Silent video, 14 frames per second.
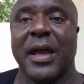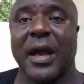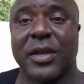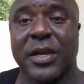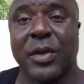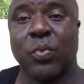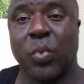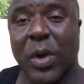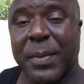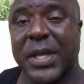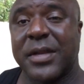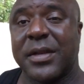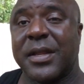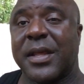
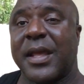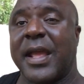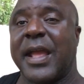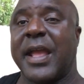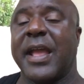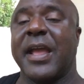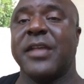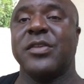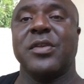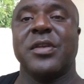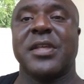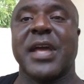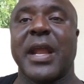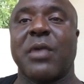and
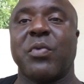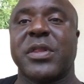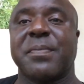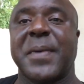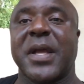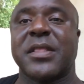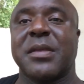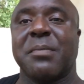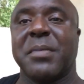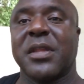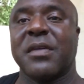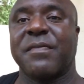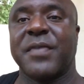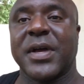you gotta respect a
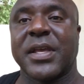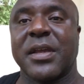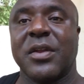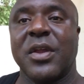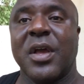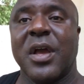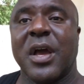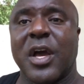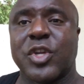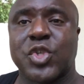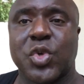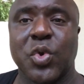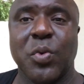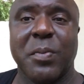
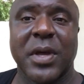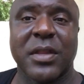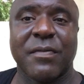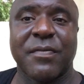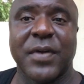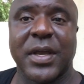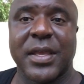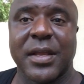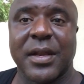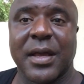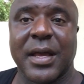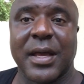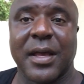true motherfucking